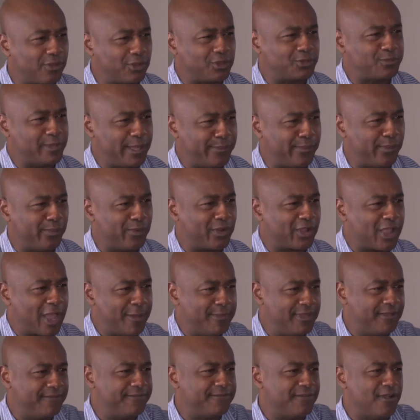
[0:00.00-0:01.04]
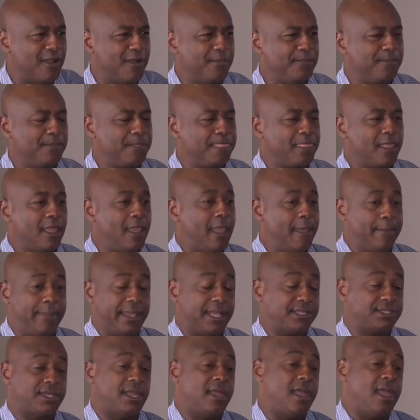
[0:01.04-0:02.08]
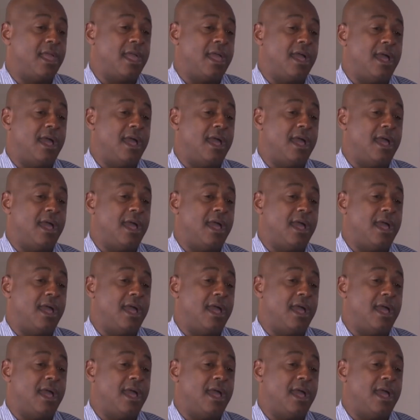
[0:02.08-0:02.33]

where those people were coming from, because